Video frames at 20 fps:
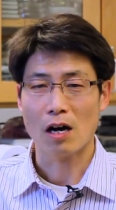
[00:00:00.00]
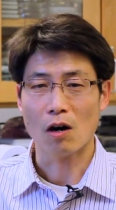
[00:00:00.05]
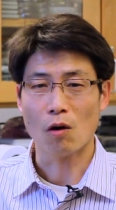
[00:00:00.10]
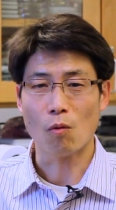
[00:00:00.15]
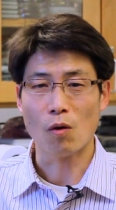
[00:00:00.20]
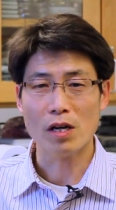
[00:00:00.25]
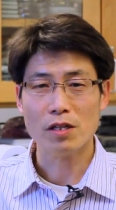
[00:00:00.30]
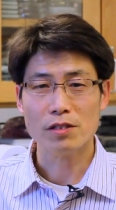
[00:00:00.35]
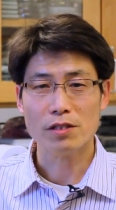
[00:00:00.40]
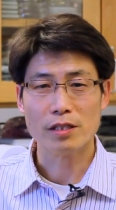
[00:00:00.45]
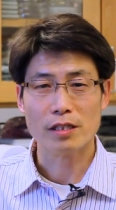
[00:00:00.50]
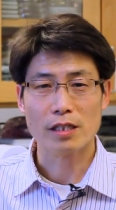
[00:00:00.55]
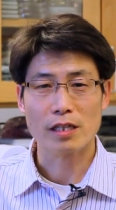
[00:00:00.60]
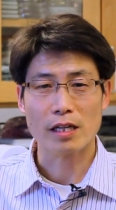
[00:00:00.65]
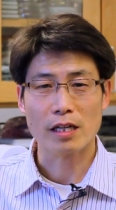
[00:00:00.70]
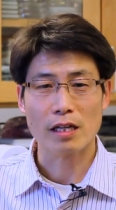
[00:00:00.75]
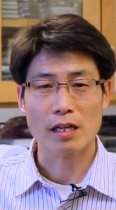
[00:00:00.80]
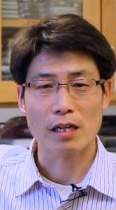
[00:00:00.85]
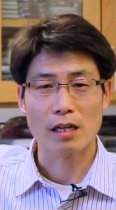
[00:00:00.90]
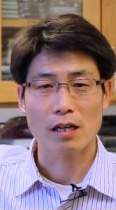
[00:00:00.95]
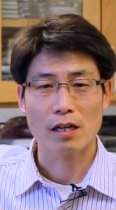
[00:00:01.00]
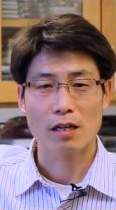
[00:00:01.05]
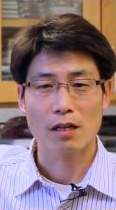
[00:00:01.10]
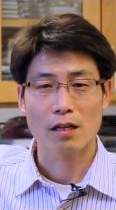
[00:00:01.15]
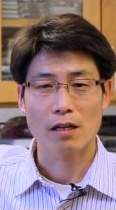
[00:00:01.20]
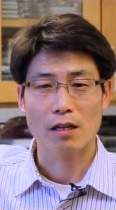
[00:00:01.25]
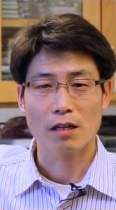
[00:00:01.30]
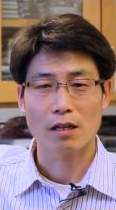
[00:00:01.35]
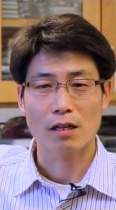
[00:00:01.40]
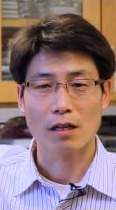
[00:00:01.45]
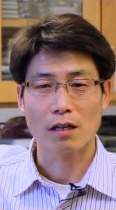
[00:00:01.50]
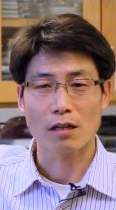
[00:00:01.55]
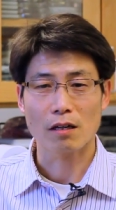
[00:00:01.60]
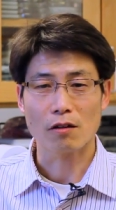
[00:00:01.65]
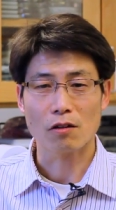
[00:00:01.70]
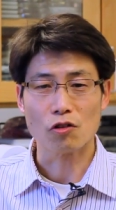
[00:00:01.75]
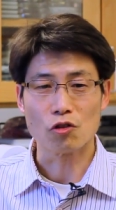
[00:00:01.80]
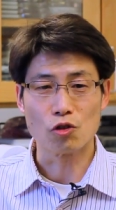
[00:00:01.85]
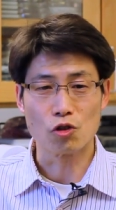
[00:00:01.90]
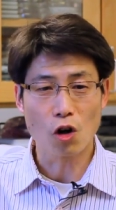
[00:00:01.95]
Once he
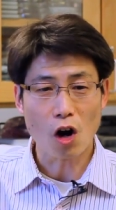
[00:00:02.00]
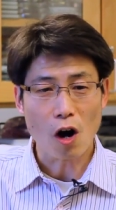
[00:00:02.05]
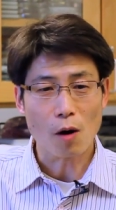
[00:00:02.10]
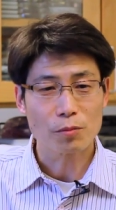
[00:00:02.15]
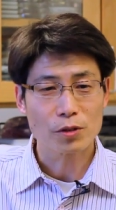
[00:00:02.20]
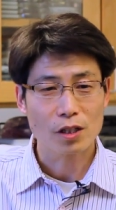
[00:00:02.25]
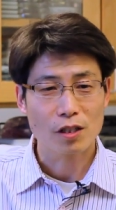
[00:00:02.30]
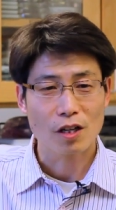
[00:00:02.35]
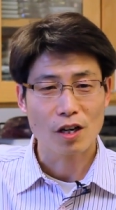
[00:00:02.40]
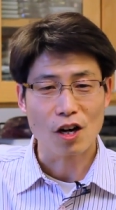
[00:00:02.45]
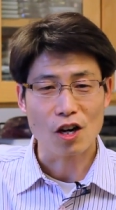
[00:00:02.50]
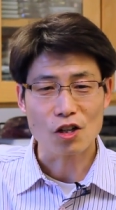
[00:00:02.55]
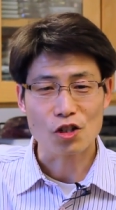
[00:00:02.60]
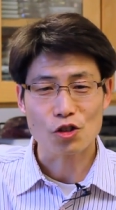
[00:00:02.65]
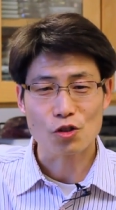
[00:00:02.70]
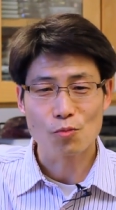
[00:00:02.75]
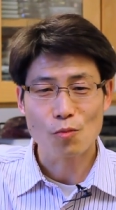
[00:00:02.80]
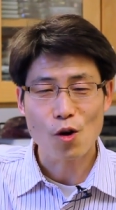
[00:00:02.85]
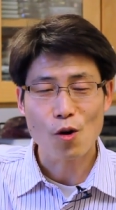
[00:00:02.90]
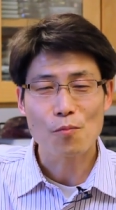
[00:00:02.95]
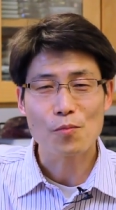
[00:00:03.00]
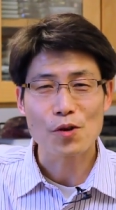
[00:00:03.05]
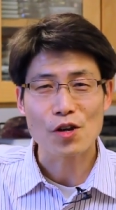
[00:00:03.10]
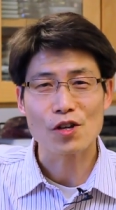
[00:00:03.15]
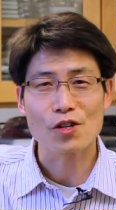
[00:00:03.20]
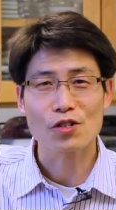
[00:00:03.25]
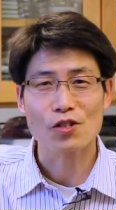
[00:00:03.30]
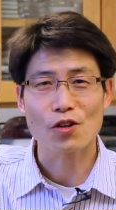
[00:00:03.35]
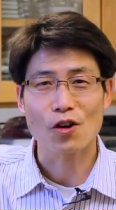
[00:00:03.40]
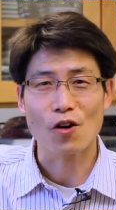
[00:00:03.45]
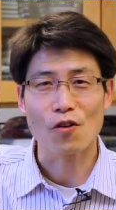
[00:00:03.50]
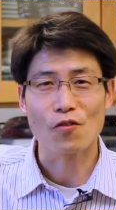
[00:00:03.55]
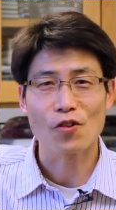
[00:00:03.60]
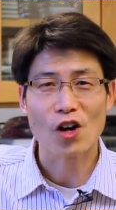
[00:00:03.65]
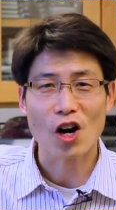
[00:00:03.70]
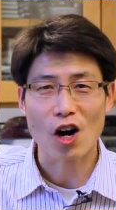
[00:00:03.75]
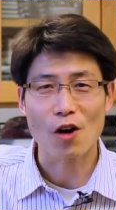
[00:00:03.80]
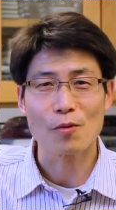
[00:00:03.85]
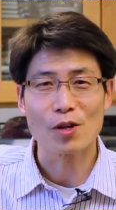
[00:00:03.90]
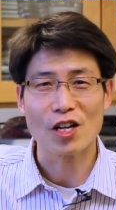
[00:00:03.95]
dropped a small piece of
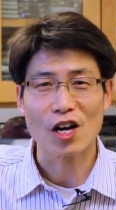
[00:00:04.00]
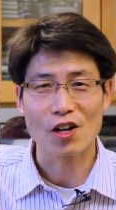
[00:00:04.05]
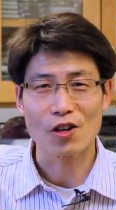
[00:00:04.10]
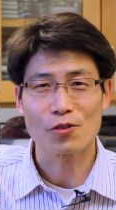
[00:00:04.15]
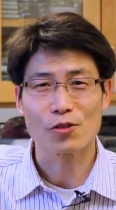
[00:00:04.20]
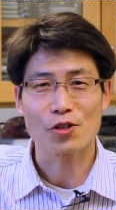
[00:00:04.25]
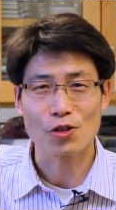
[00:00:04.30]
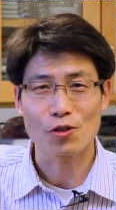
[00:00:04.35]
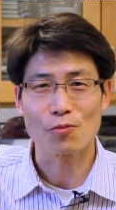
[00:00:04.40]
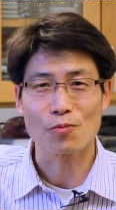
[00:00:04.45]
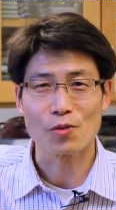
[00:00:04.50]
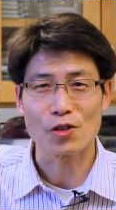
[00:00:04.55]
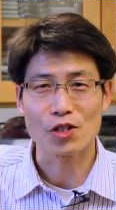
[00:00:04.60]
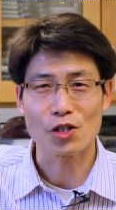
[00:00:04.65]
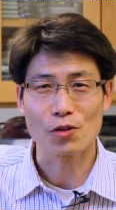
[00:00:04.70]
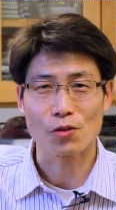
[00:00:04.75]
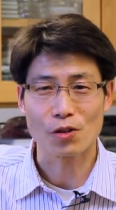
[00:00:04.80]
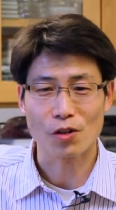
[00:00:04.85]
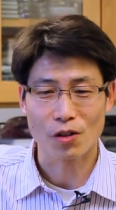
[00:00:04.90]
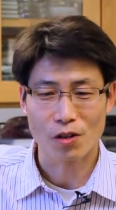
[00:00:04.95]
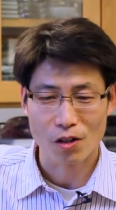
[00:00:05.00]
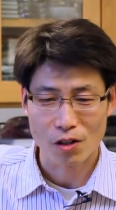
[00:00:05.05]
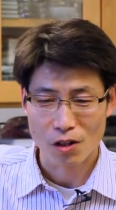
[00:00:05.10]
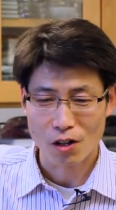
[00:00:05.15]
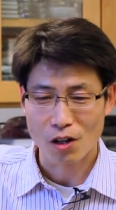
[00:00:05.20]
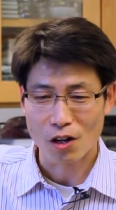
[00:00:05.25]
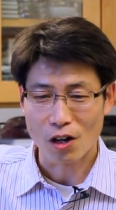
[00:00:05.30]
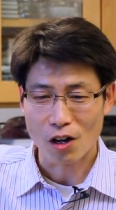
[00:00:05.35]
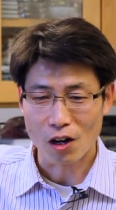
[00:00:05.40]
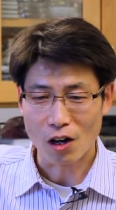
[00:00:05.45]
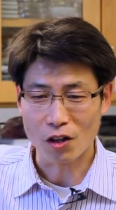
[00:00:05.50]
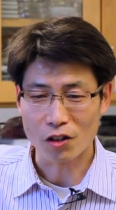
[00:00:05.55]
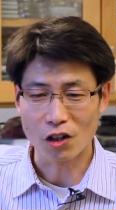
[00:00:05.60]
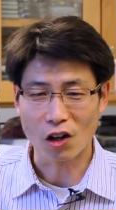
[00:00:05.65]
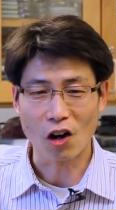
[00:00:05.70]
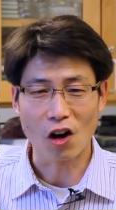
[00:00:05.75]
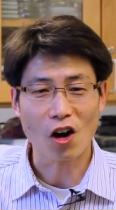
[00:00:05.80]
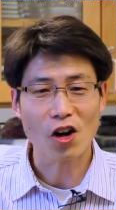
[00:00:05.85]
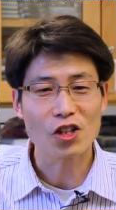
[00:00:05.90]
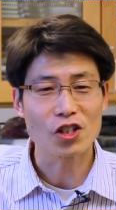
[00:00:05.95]
carbon nanotube material on
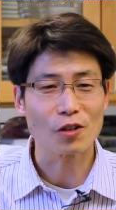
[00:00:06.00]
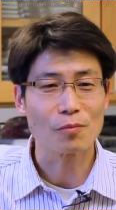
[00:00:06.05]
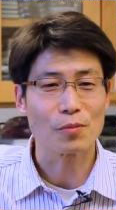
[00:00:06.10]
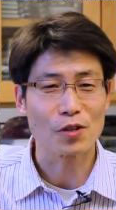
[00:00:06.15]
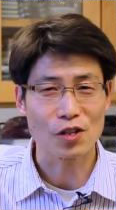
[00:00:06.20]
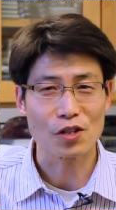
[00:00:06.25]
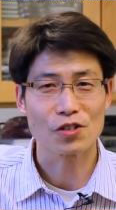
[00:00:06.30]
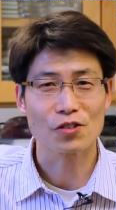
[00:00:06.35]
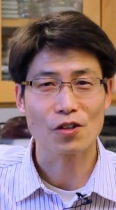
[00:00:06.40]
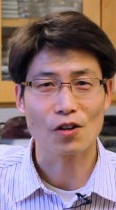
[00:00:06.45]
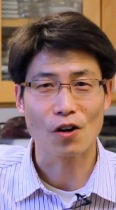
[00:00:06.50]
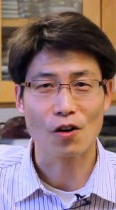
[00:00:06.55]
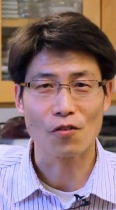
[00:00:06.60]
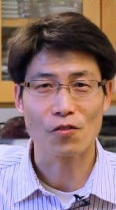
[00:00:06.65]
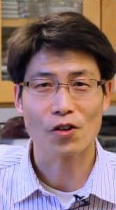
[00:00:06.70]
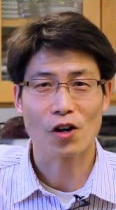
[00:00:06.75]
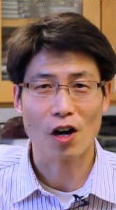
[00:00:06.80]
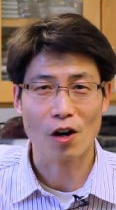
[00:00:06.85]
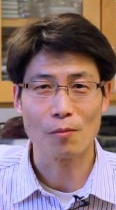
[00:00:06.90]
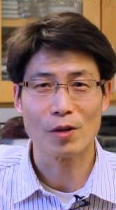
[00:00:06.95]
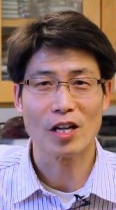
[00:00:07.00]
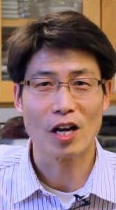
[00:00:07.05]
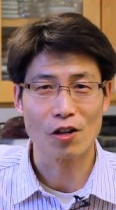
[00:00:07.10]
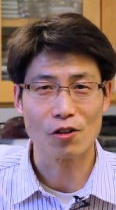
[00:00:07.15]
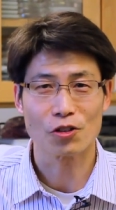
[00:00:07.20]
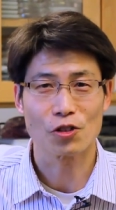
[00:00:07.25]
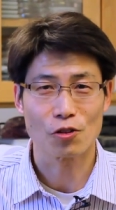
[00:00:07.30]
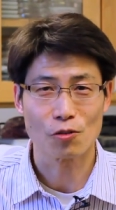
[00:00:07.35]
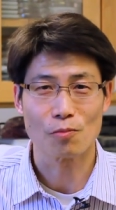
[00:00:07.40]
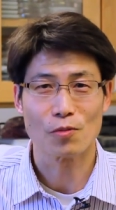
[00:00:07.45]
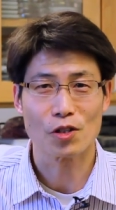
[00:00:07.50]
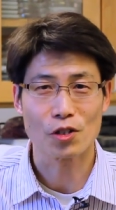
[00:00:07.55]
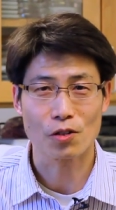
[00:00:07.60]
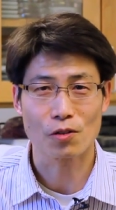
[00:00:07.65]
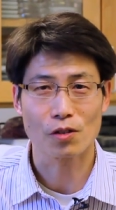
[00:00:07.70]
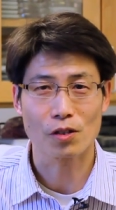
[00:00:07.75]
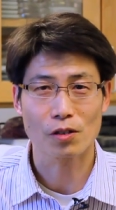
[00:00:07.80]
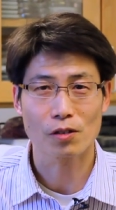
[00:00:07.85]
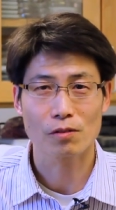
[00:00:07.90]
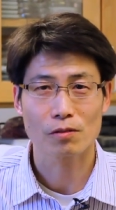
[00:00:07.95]
a larger piece of carbon nanotube
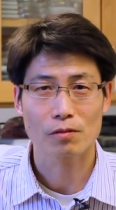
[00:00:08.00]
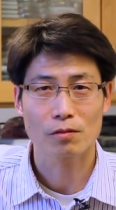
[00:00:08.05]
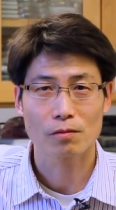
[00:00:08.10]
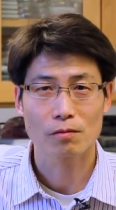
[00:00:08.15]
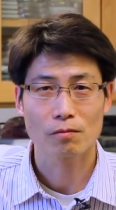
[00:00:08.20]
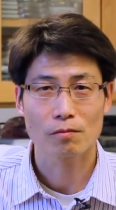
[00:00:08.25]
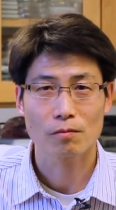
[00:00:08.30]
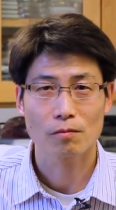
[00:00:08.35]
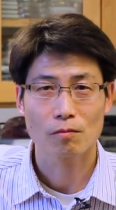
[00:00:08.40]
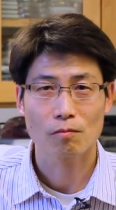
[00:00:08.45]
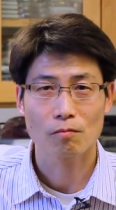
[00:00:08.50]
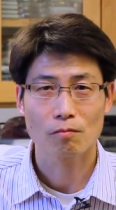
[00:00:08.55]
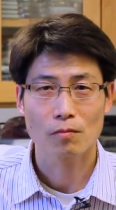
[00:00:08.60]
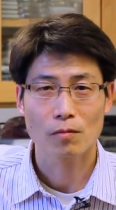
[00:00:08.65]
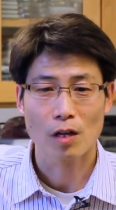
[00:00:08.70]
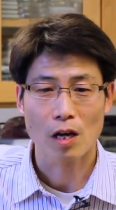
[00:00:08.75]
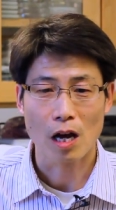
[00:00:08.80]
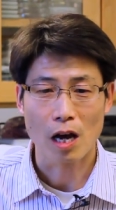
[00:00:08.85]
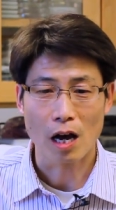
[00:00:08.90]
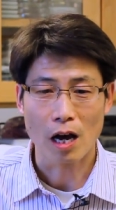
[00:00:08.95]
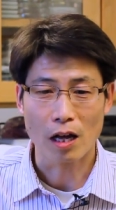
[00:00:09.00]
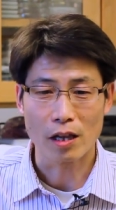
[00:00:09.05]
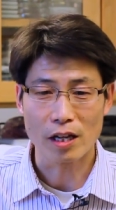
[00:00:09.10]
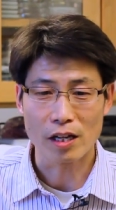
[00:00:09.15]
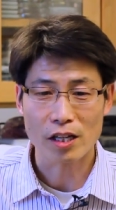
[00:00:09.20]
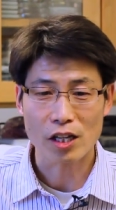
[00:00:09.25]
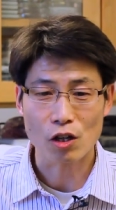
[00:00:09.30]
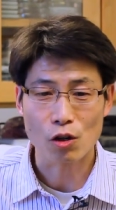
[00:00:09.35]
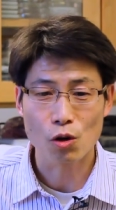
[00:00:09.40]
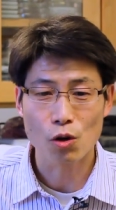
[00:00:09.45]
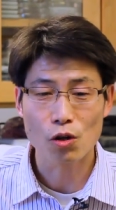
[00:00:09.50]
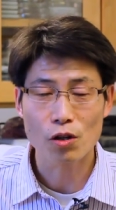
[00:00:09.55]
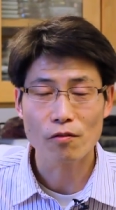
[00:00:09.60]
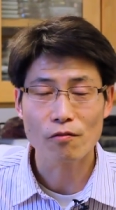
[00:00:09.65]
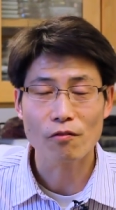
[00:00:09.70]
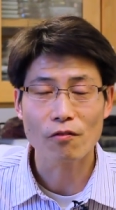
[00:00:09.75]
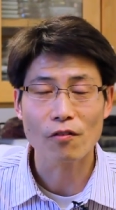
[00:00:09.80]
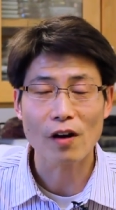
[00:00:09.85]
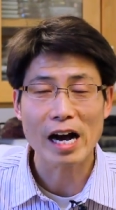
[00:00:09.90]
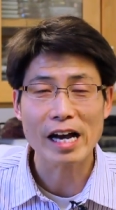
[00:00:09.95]
material, and then he
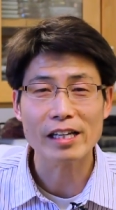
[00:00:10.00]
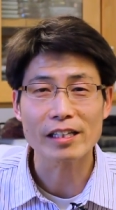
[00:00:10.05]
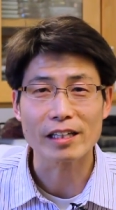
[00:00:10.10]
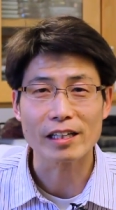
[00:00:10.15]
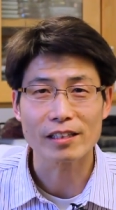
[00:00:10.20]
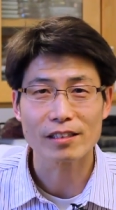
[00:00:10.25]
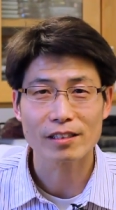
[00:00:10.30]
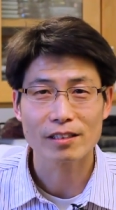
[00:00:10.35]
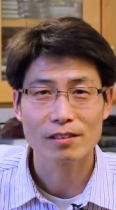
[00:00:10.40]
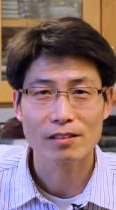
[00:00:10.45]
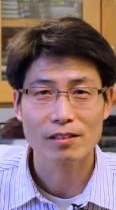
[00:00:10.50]
couldn't find it.